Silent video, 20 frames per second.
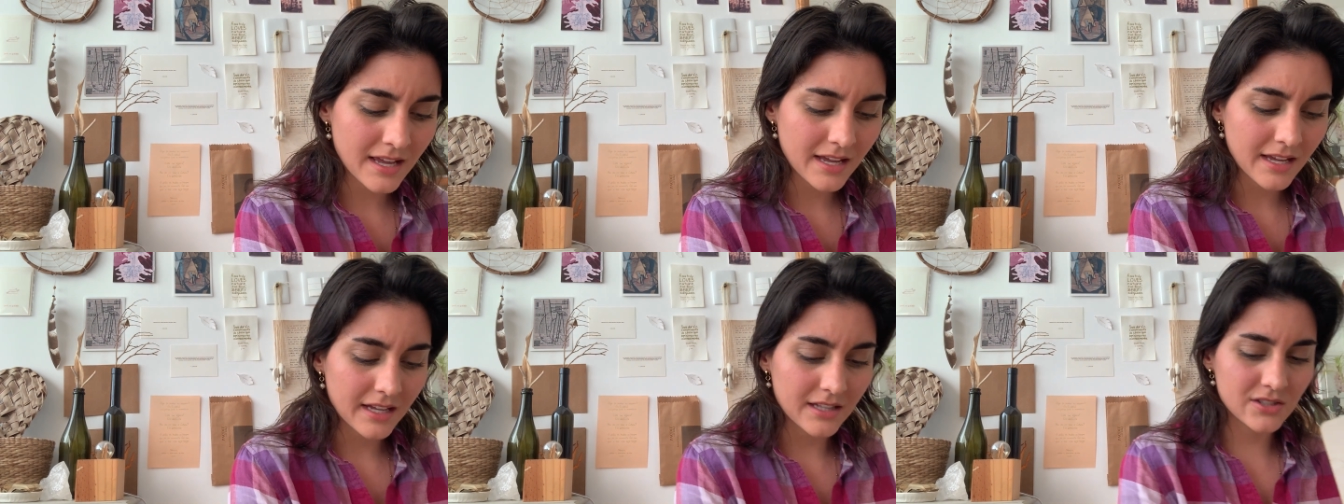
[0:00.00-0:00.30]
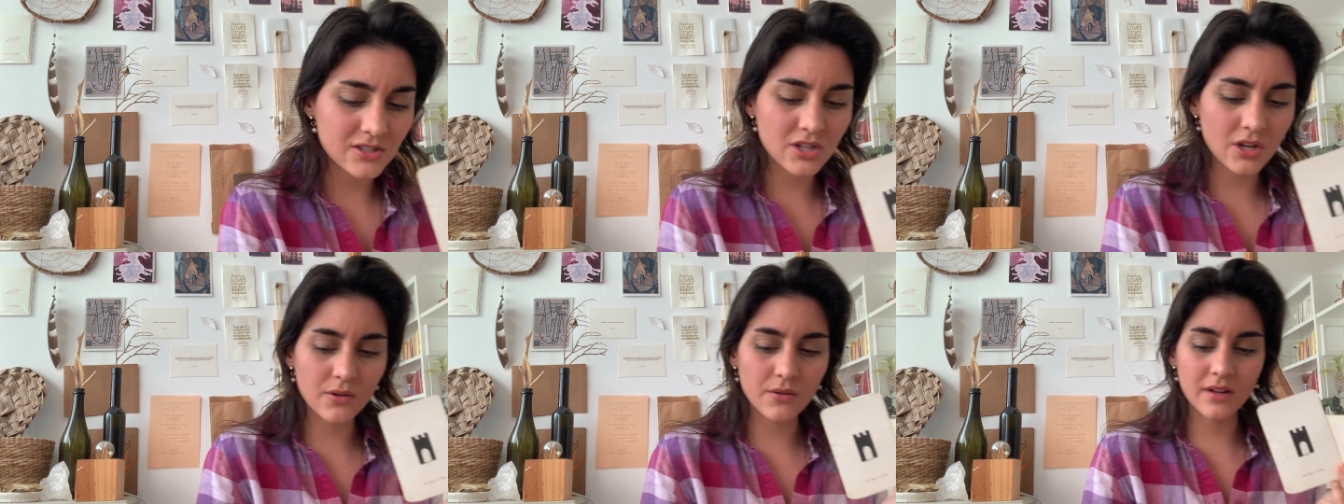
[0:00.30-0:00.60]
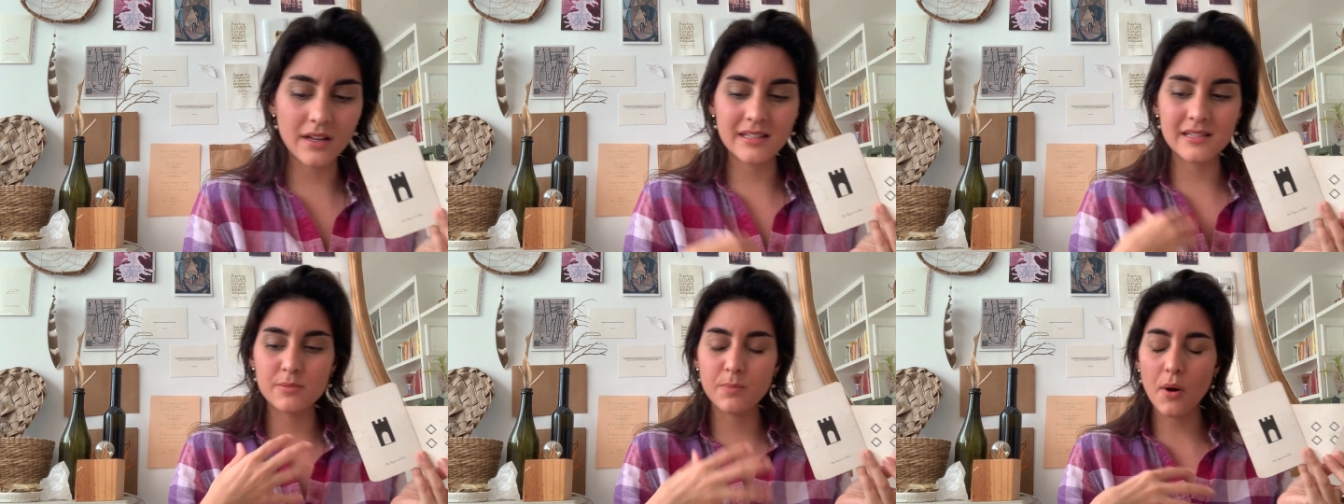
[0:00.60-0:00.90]
And so
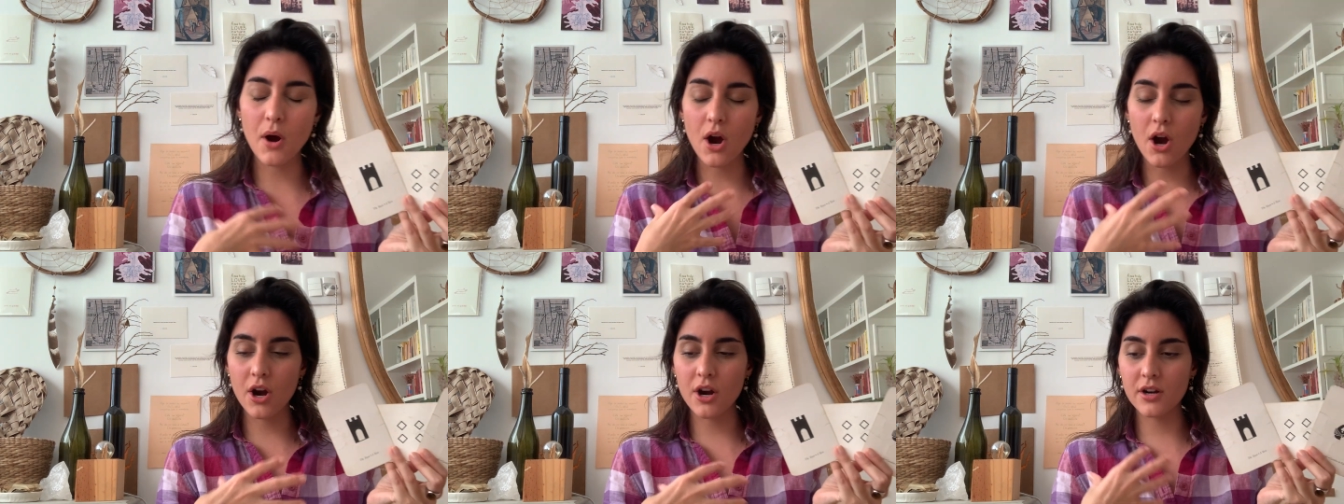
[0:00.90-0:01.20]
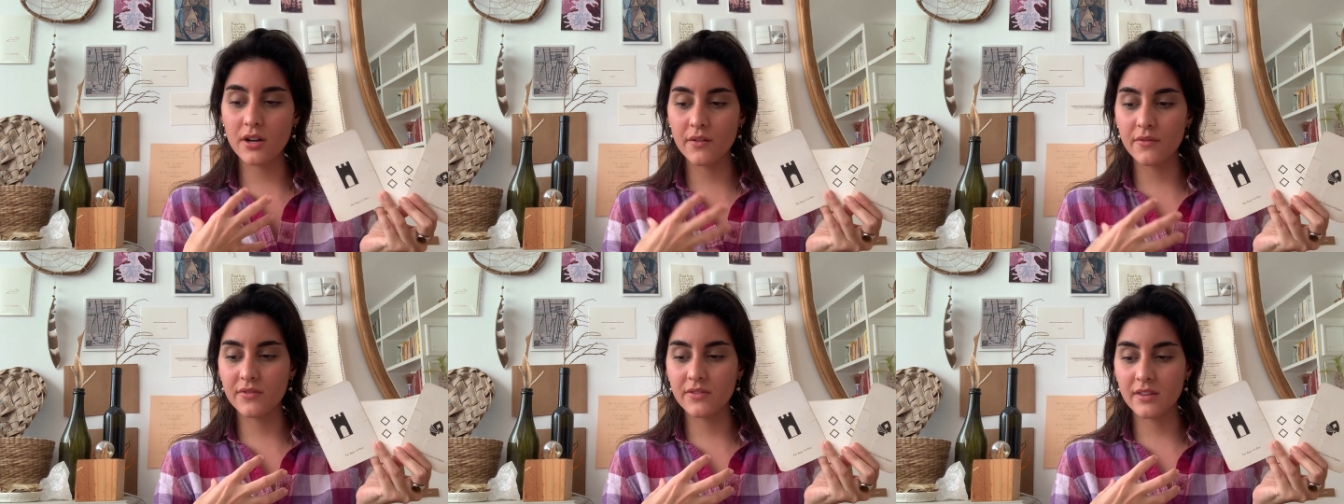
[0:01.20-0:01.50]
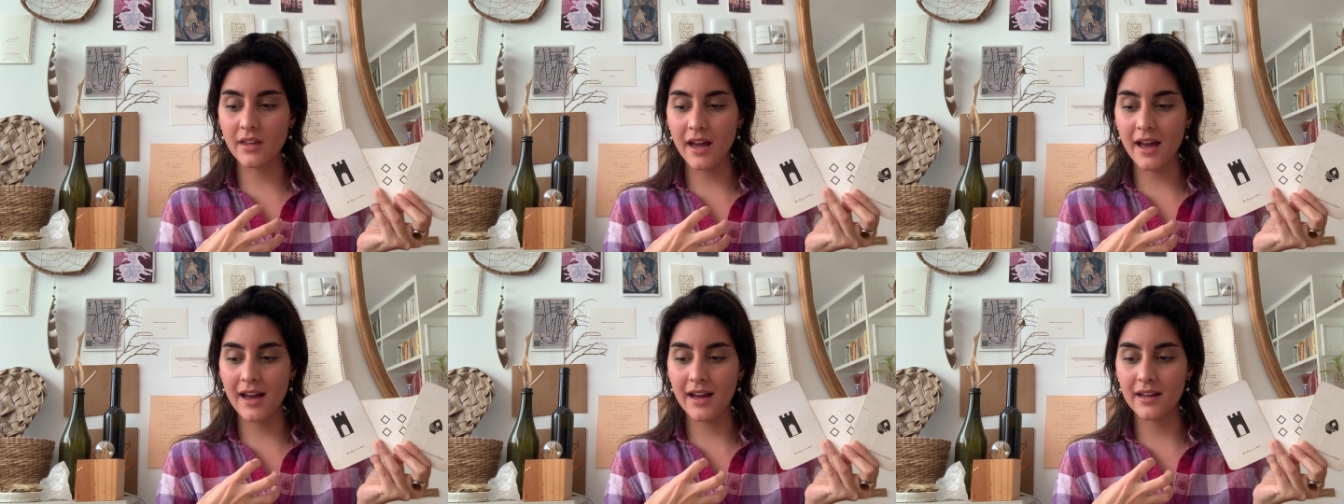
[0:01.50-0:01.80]
it's part of
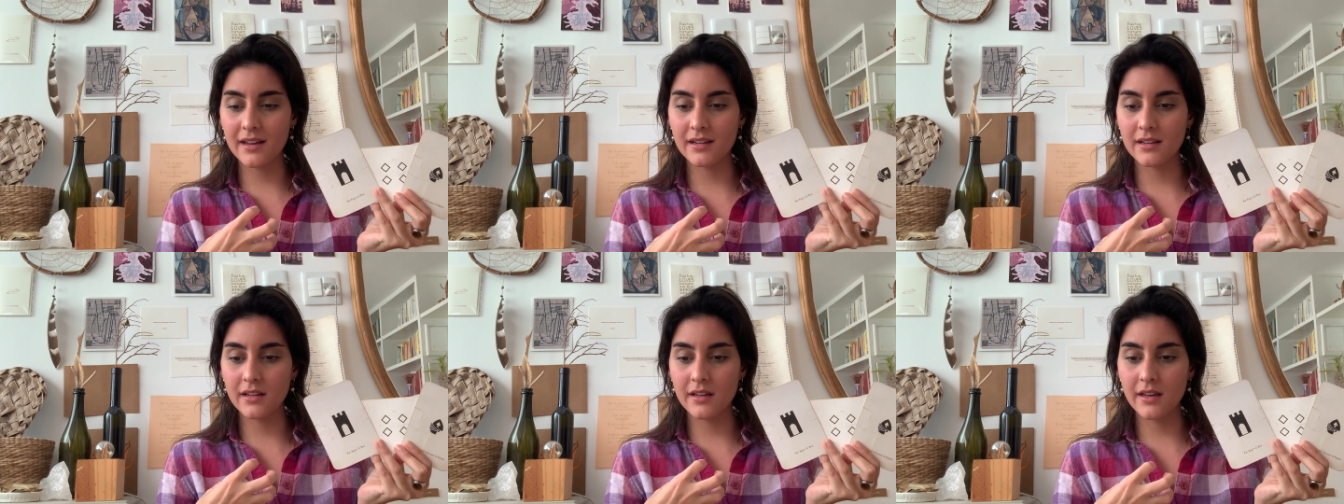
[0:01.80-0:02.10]
that